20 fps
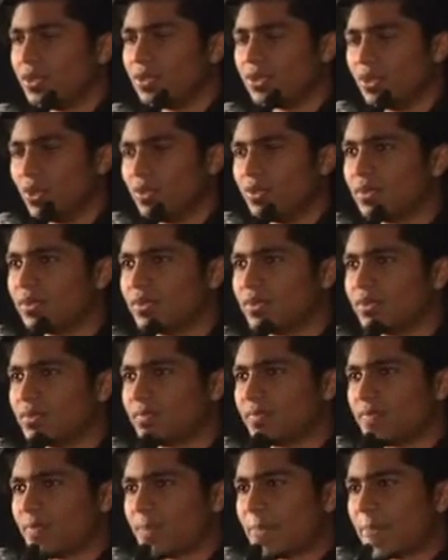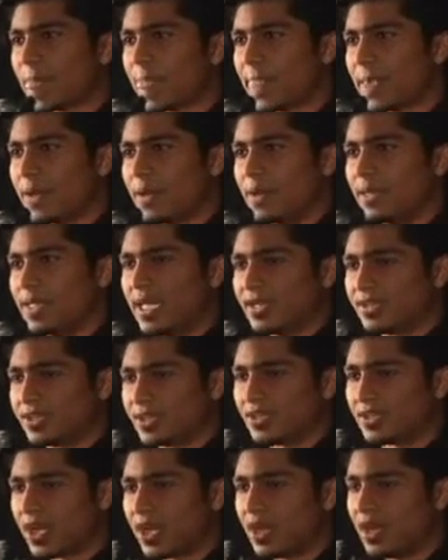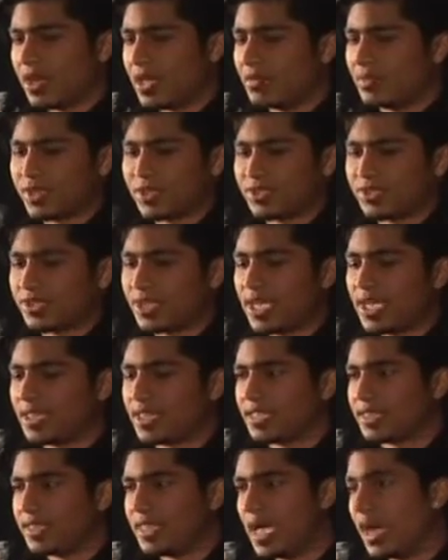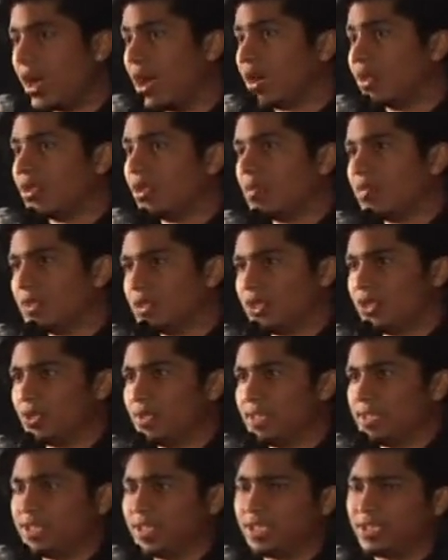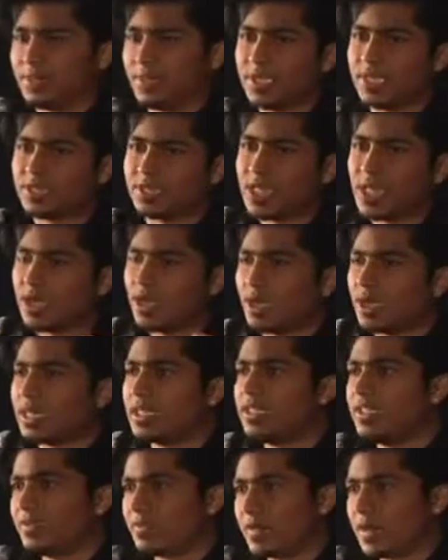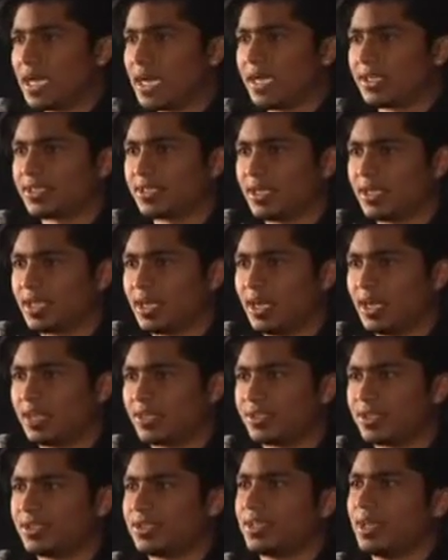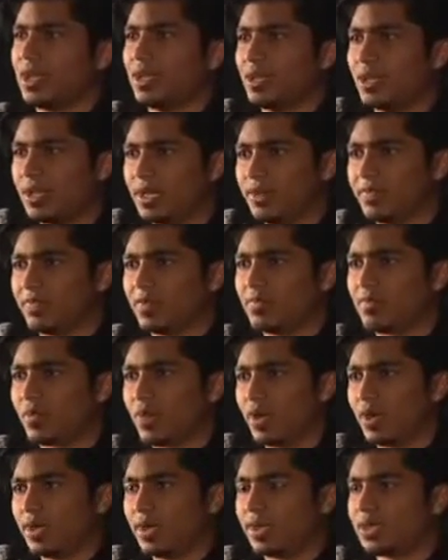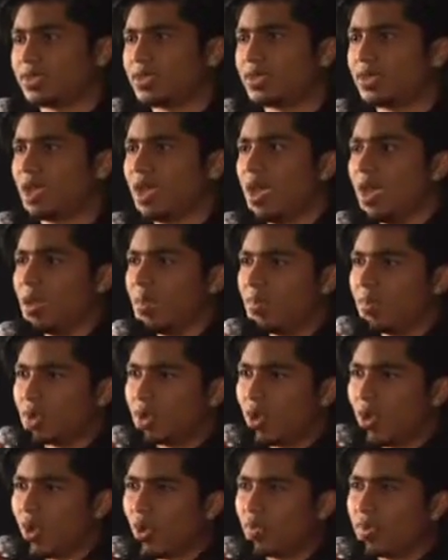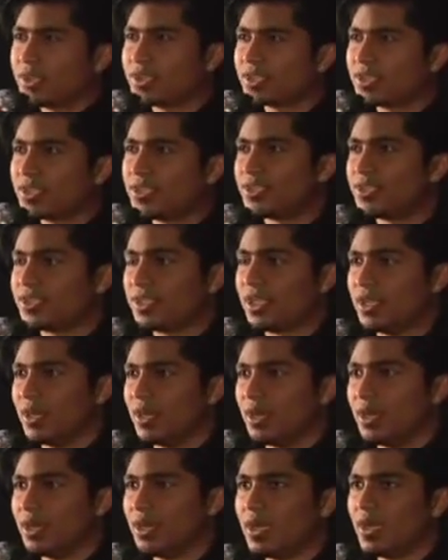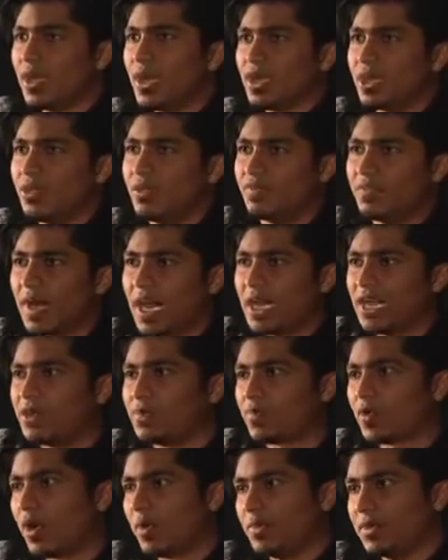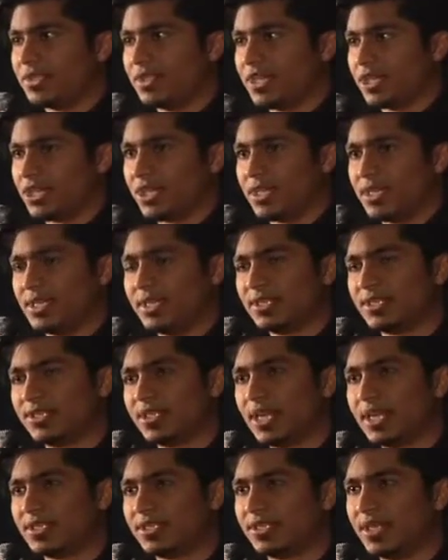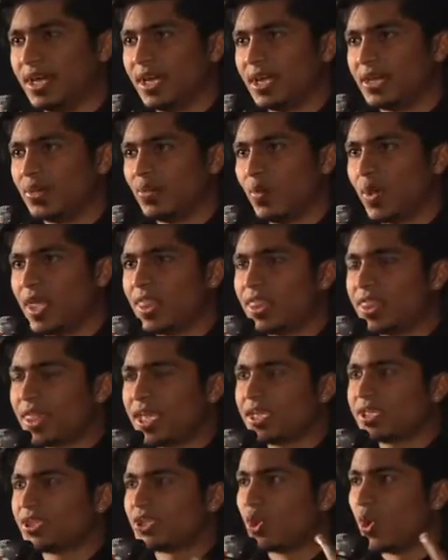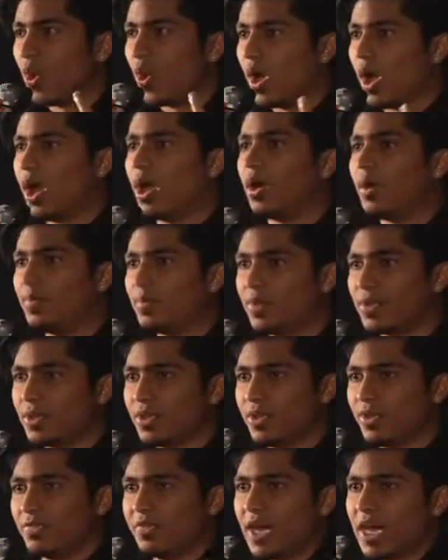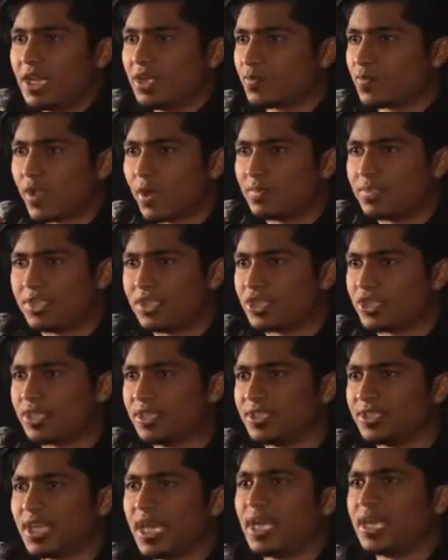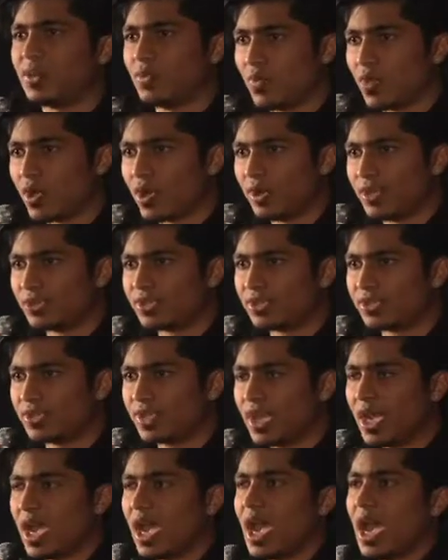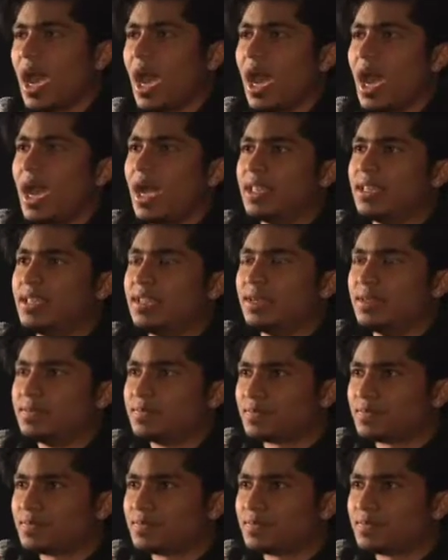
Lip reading: don't necessarily, I'm not saying that there aren't opportunities, because there are a lot of different asset classes, there are a lot of different products. But always consider your value proposition in the sense that when things go up, your value proposition is getting worse. And